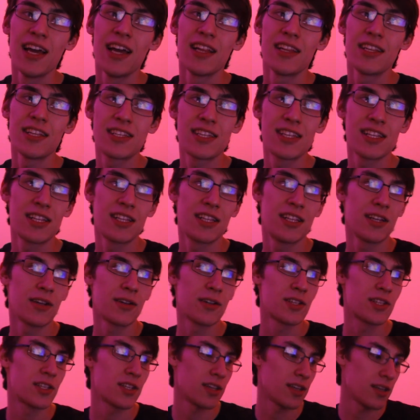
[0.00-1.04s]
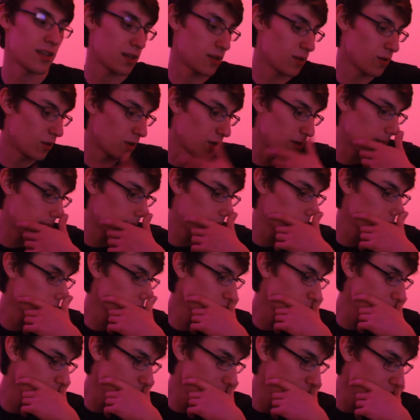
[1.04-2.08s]
there's the
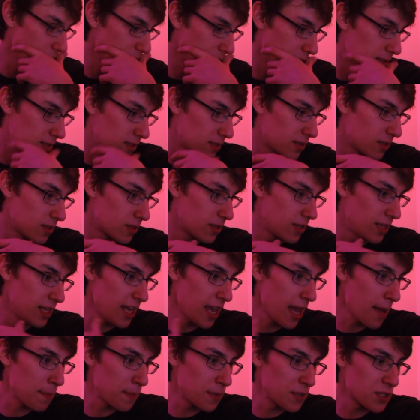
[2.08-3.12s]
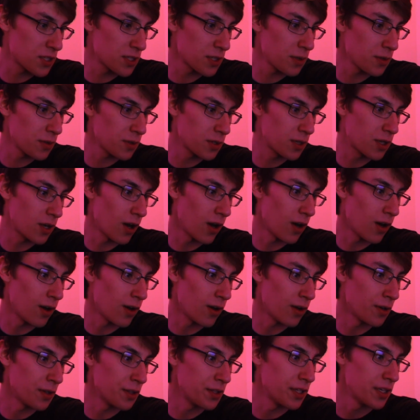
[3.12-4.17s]
episode
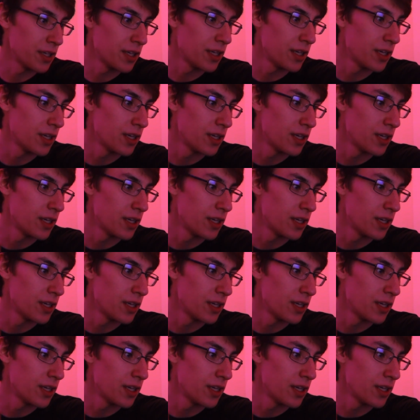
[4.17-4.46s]
called...